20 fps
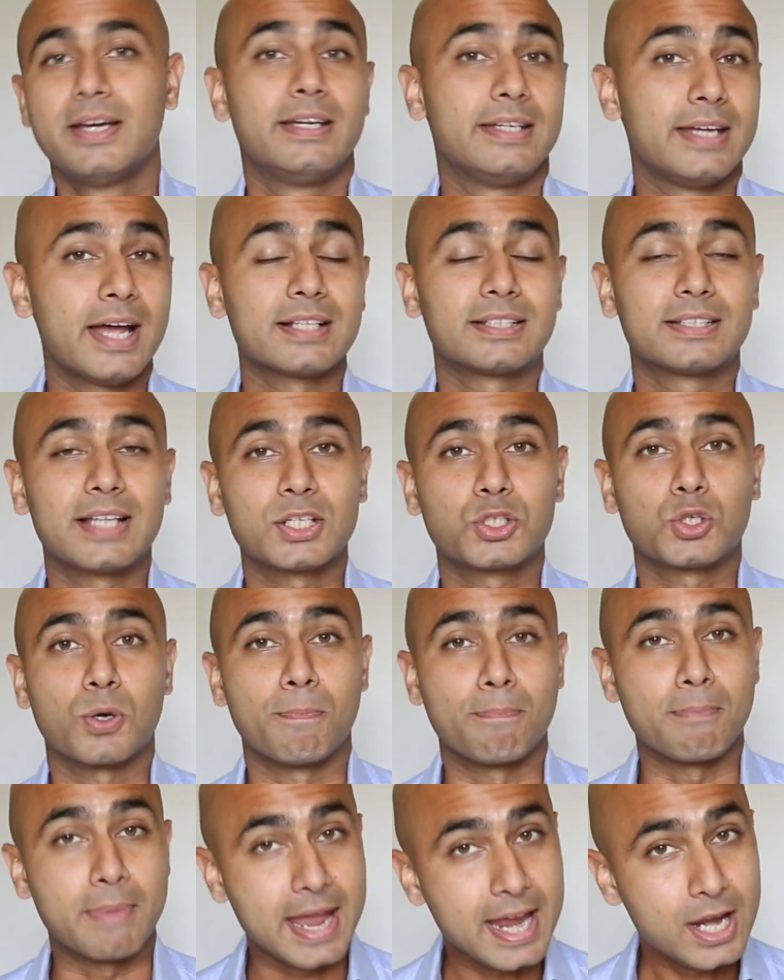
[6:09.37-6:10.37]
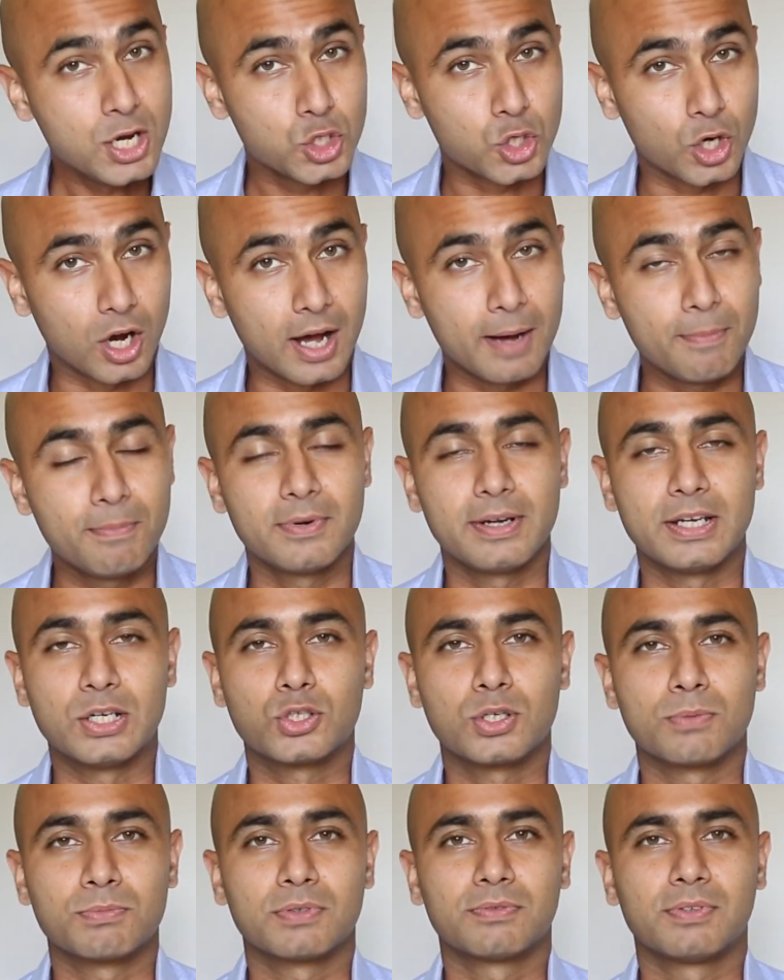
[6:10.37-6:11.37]
Yes, that's your main job in
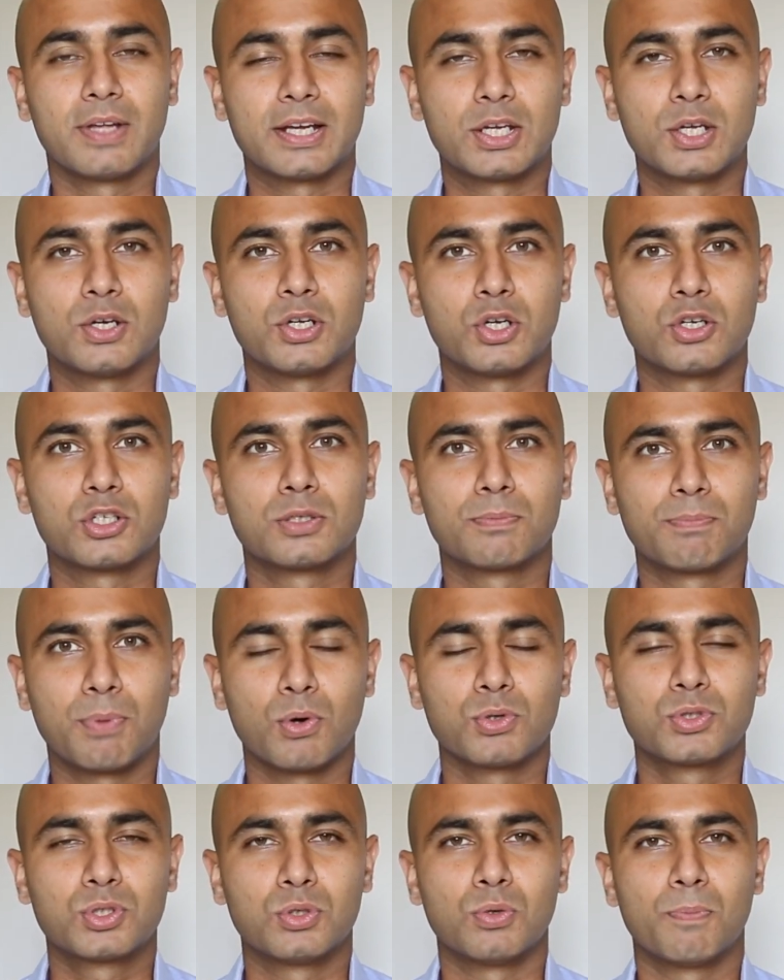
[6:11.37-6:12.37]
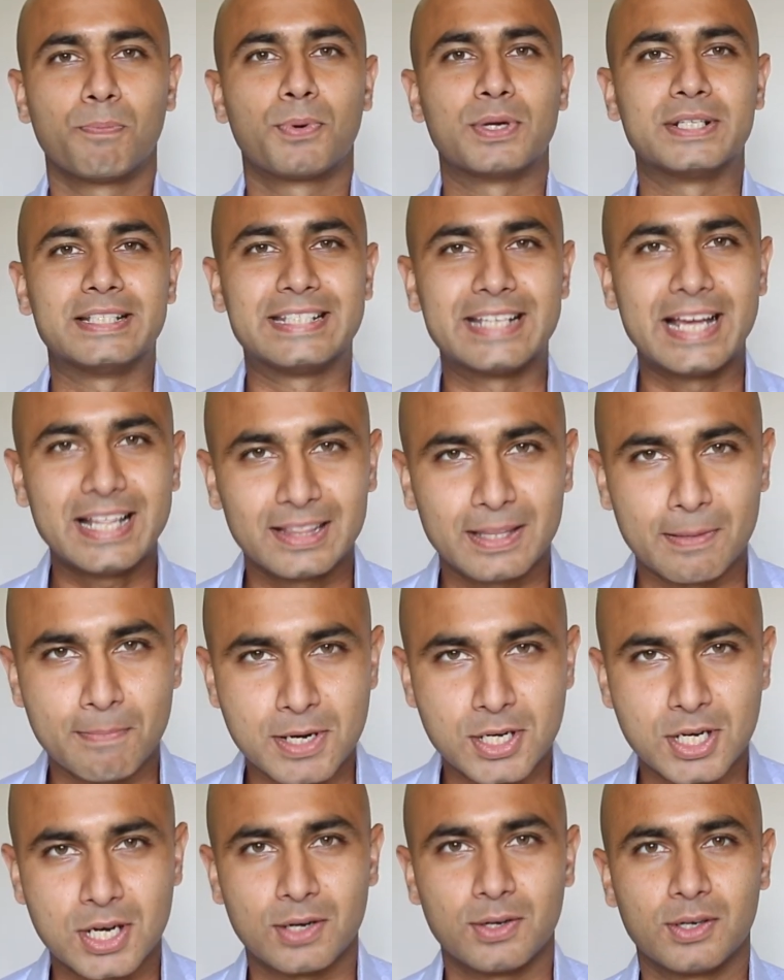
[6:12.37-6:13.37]
terms of you're supposed to present the
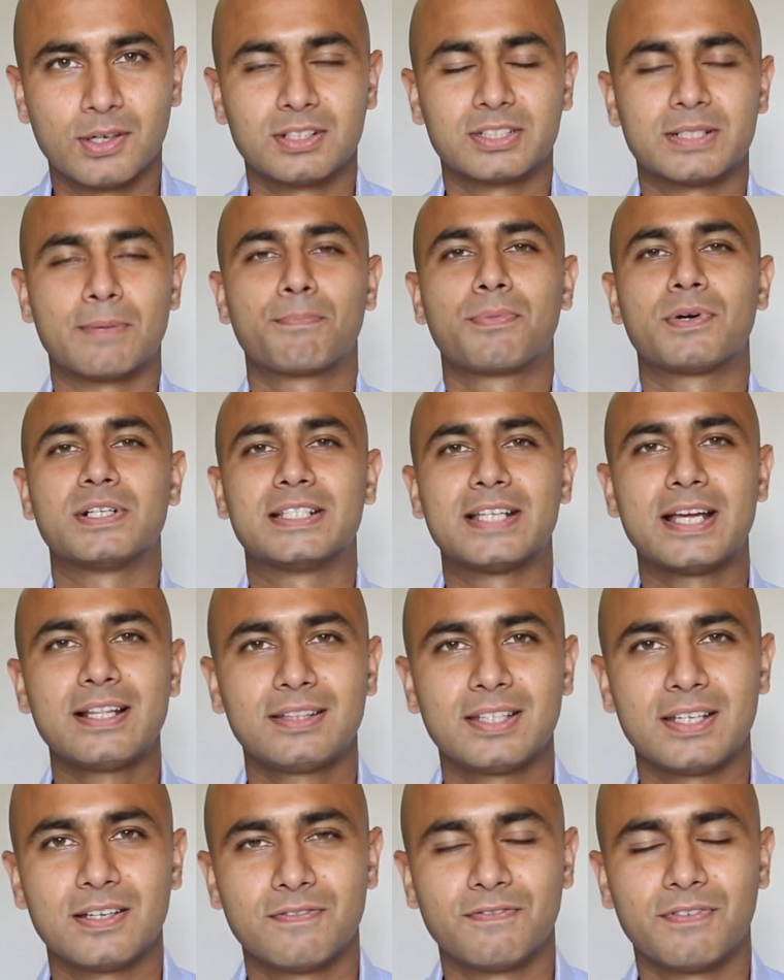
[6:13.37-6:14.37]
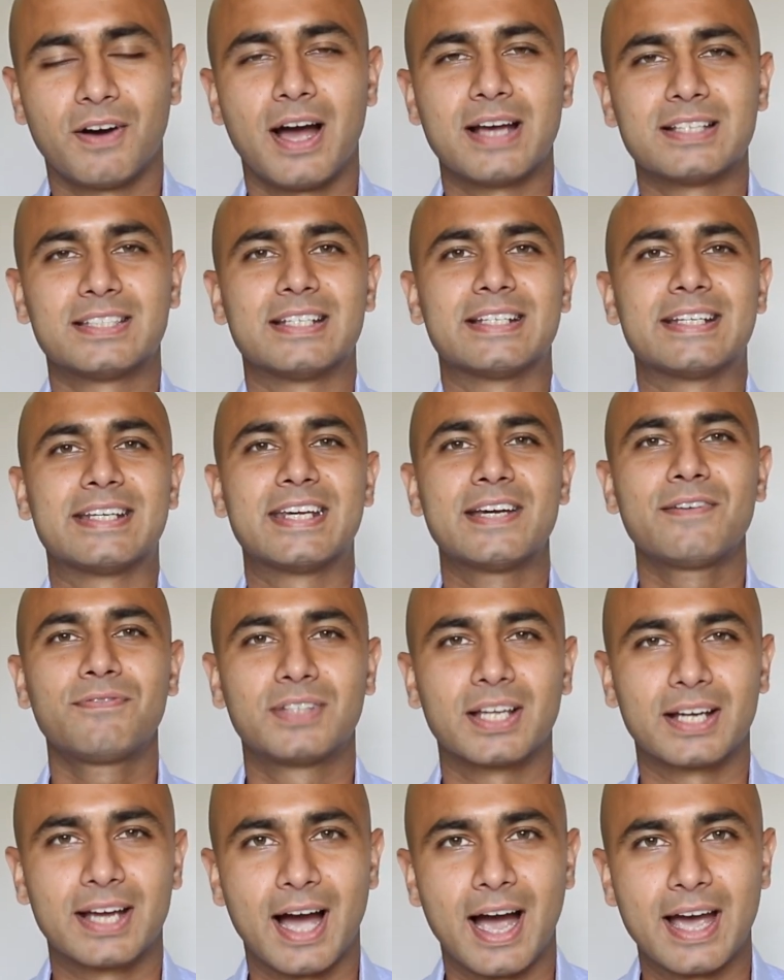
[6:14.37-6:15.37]
materials and present the advice and
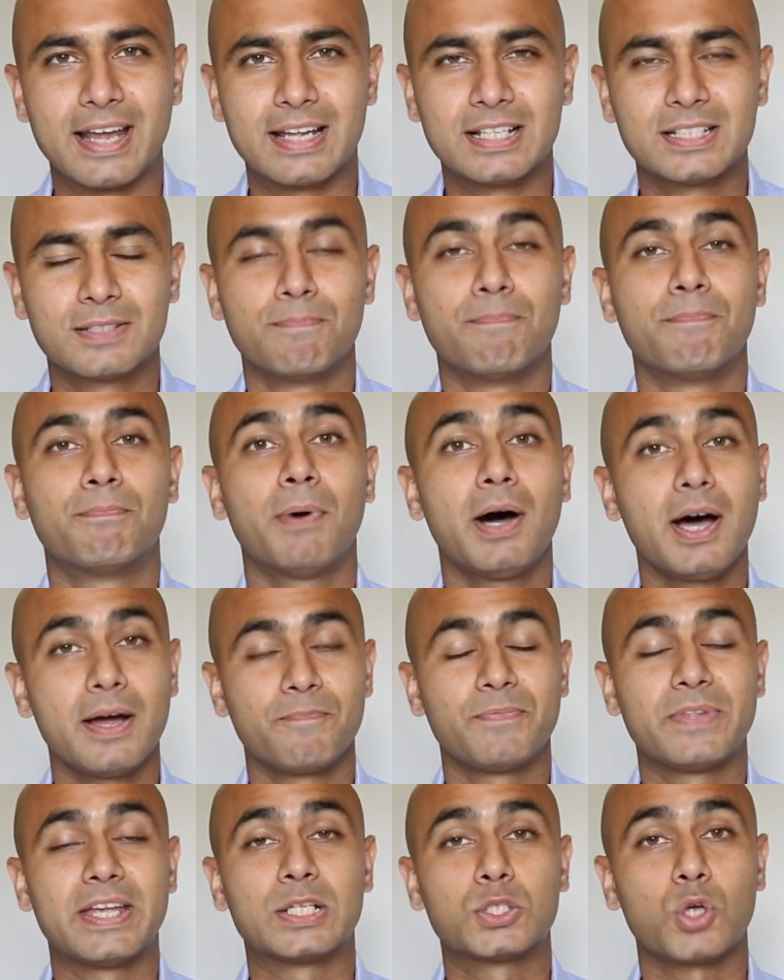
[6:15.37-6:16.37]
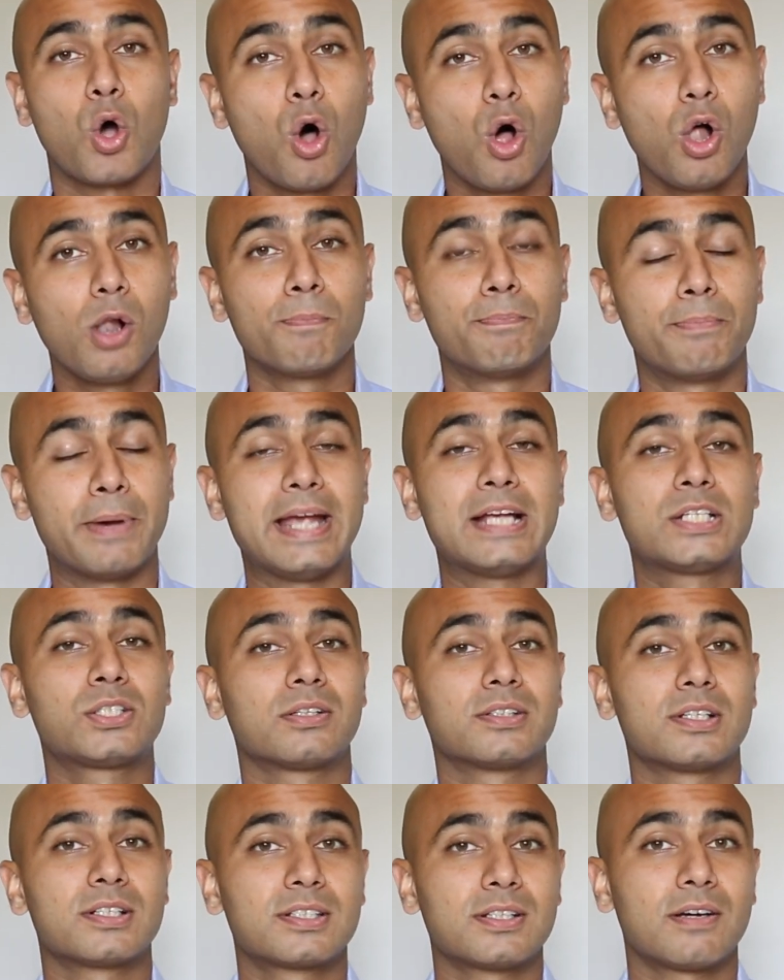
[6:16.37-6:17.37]
give the guidance, but it's all based
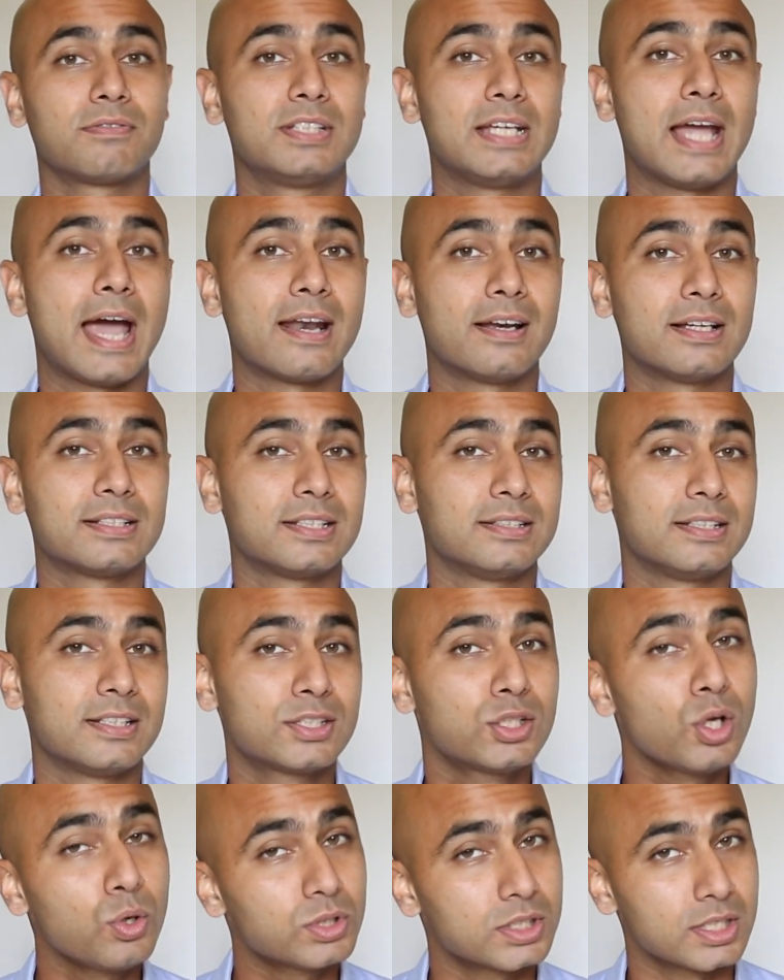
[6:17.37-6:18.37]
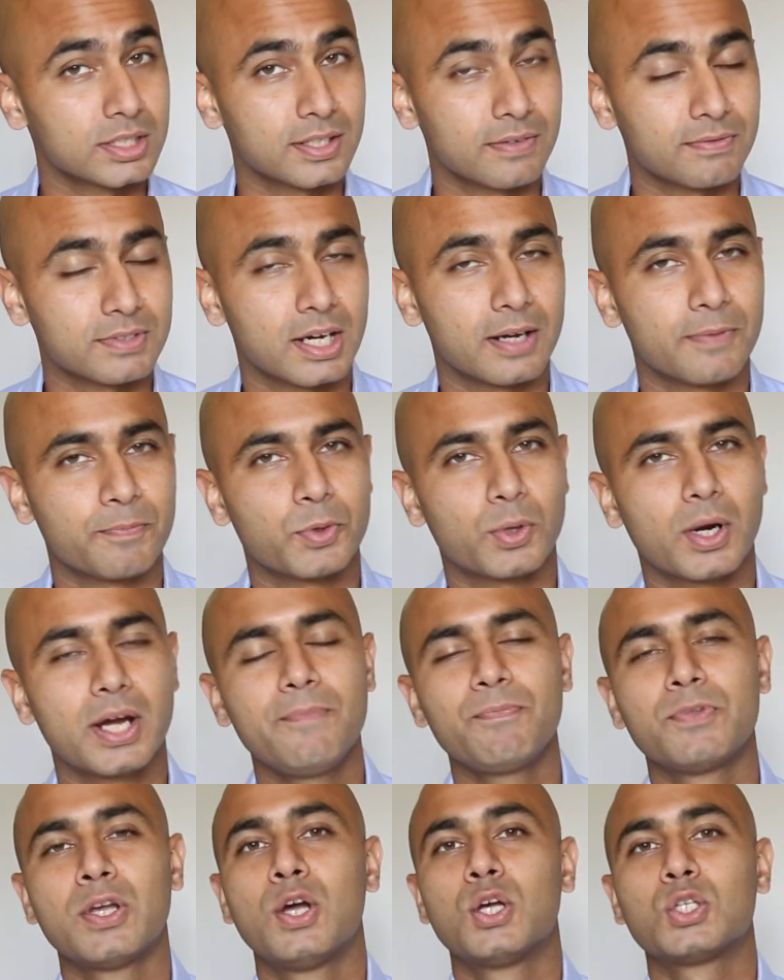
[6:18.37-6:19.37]
on the stuff the analysts and the associates have done,
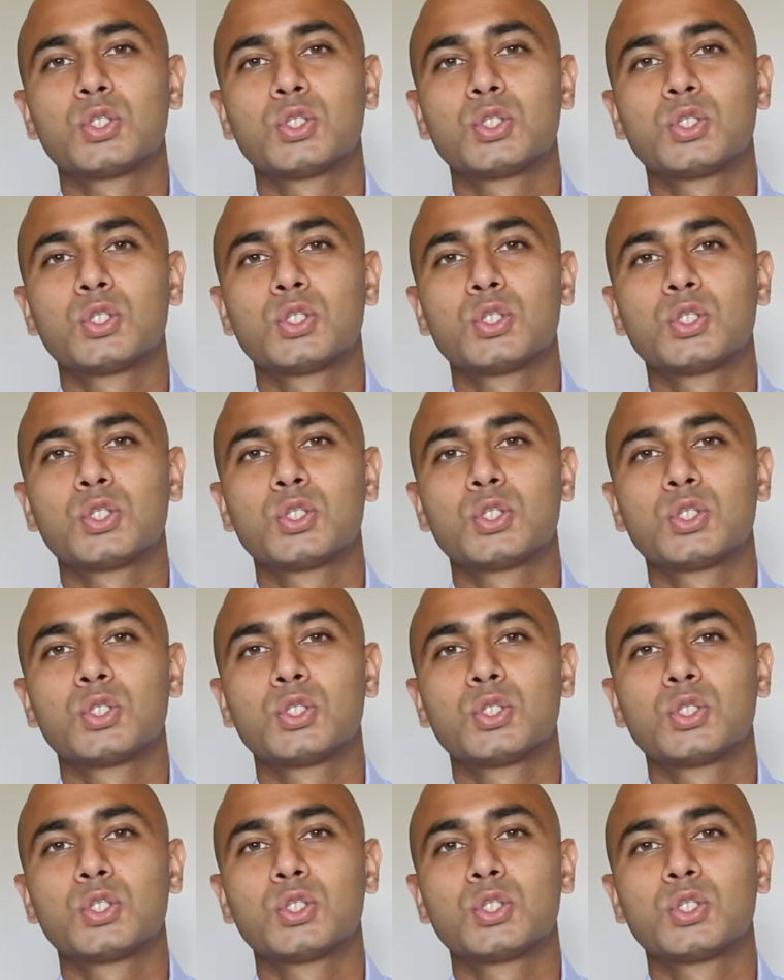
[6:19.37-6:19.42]
right?